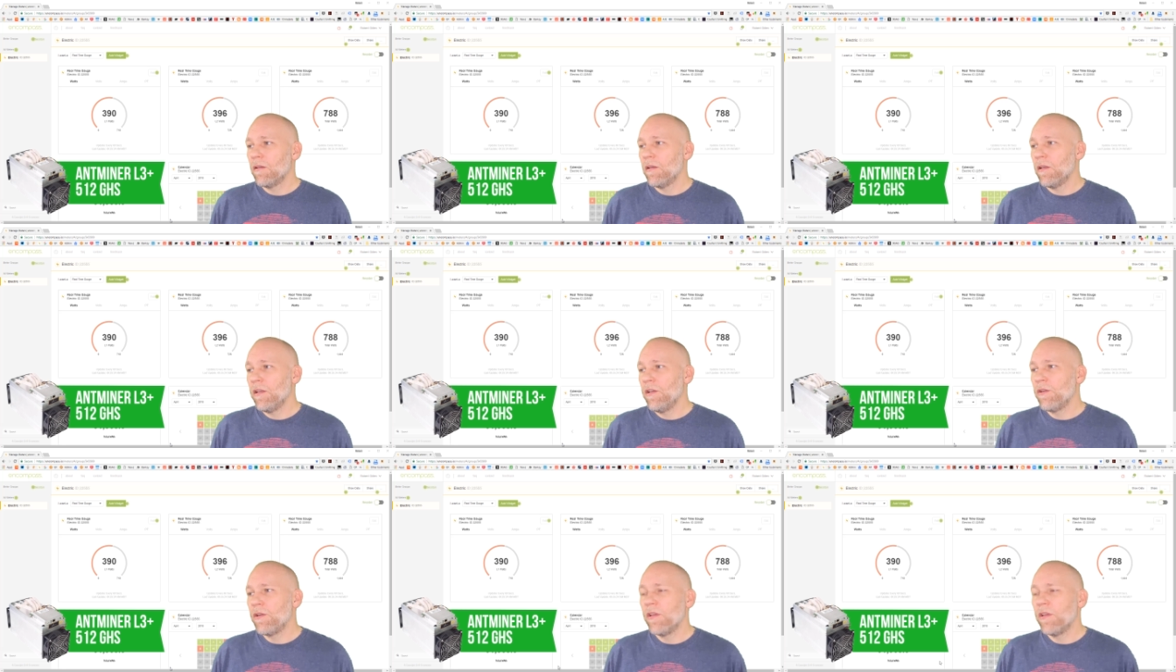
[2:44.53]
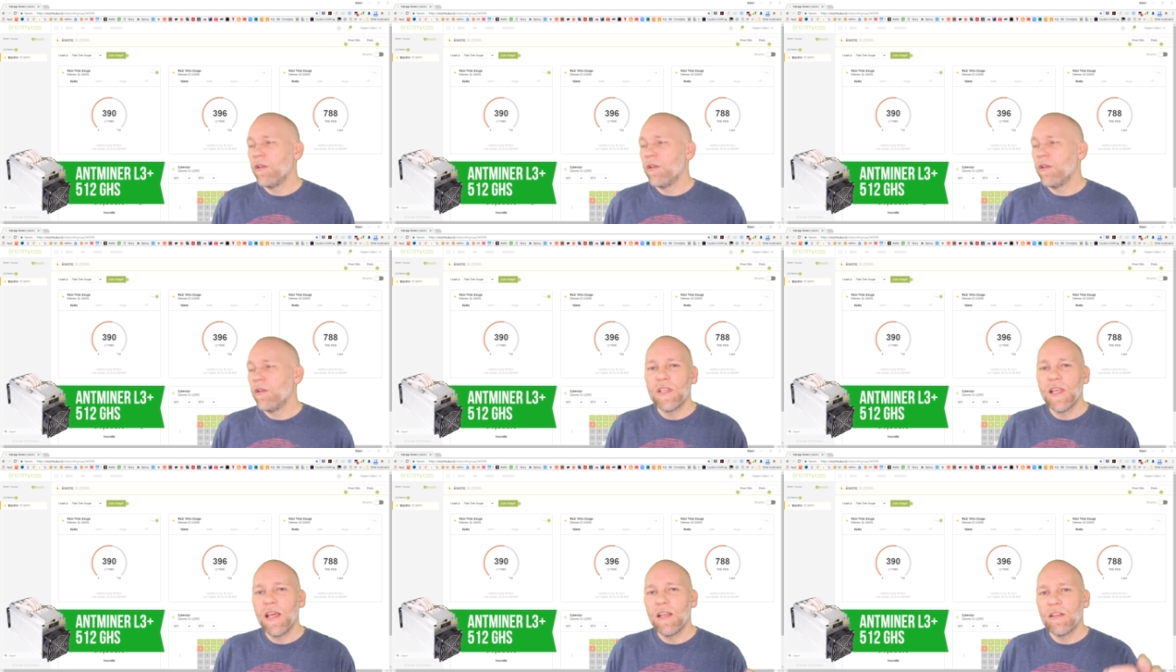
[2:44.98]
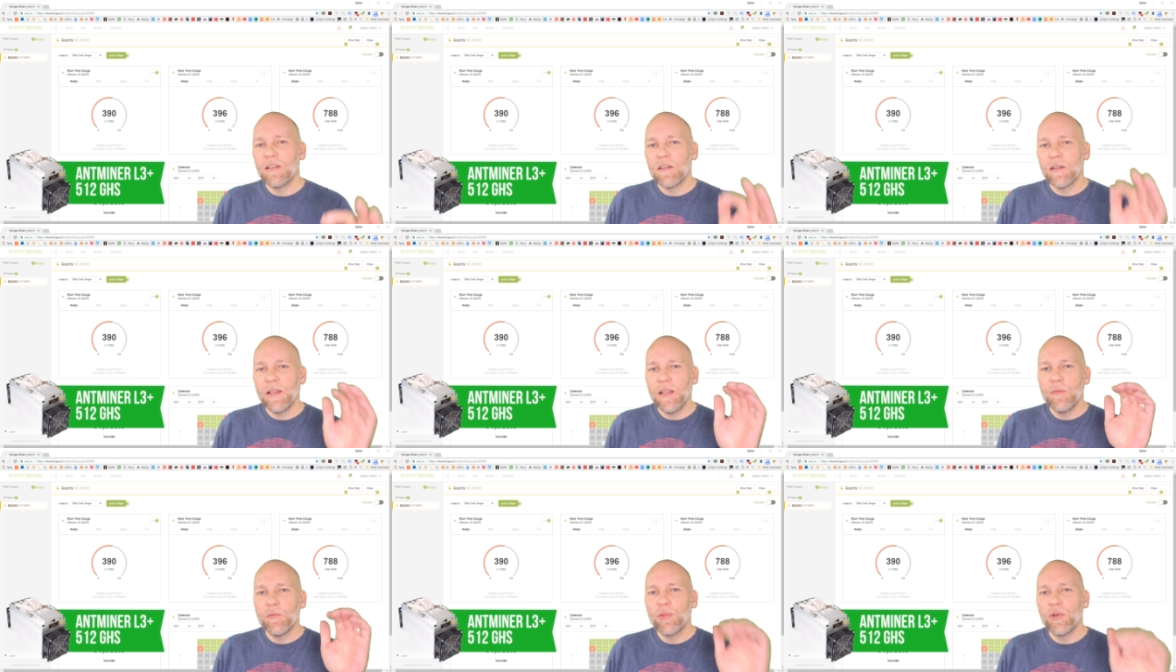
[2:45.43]
And you can use that
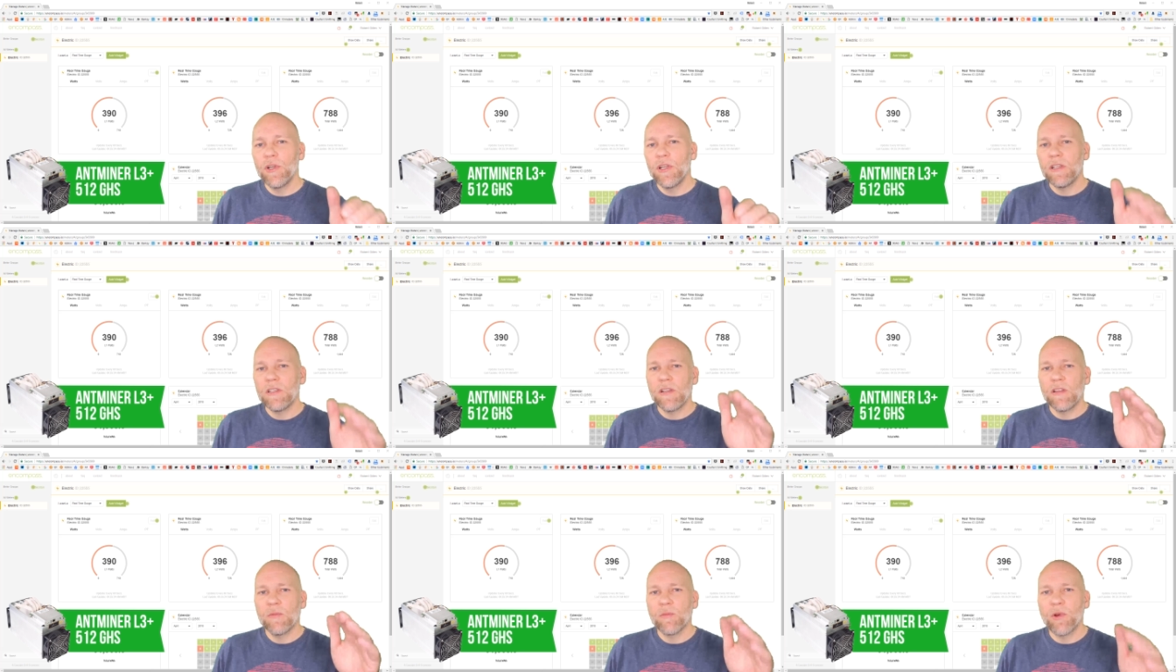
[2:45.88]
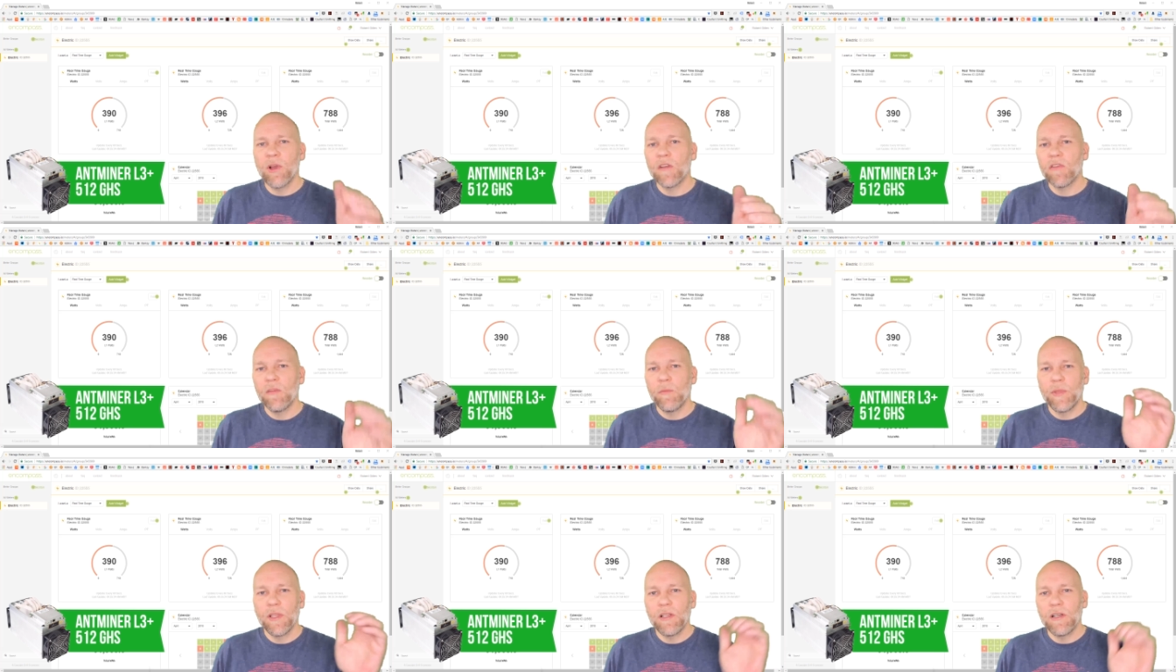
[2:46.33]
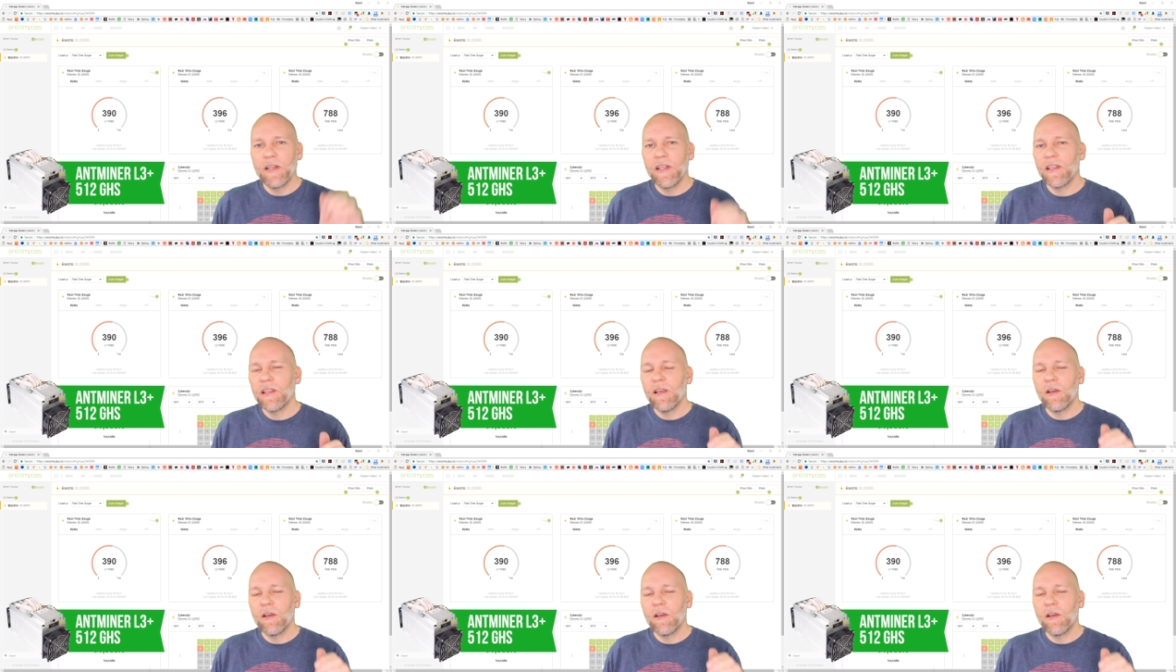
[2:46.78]
to input into the profitability